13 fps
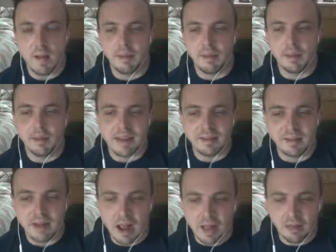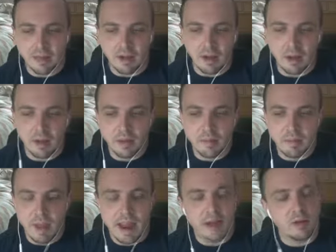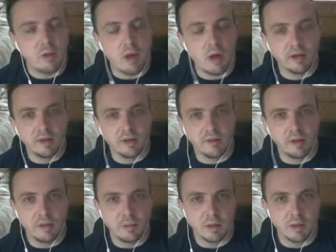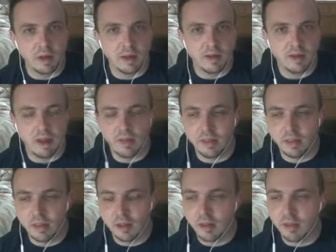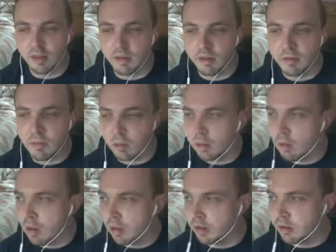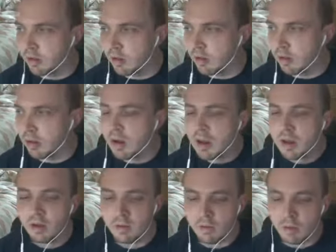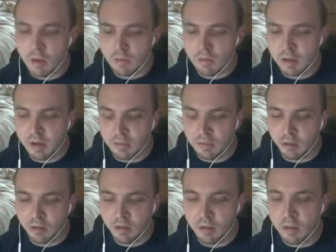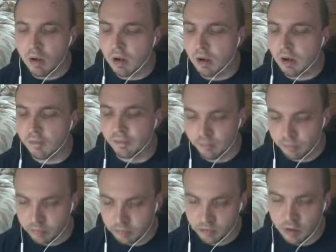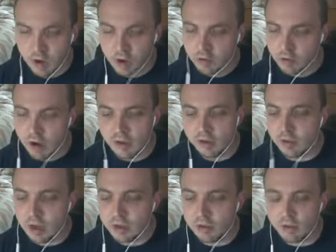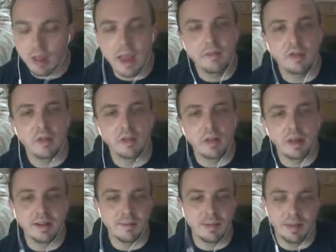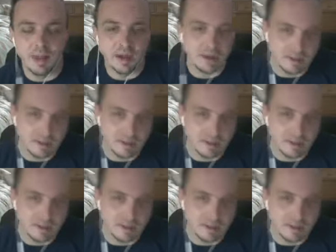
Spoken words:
That's not the bad qualities of Facebook that I see. I think the poor qualities are, number one, people who are trying to create their life to look like something that it's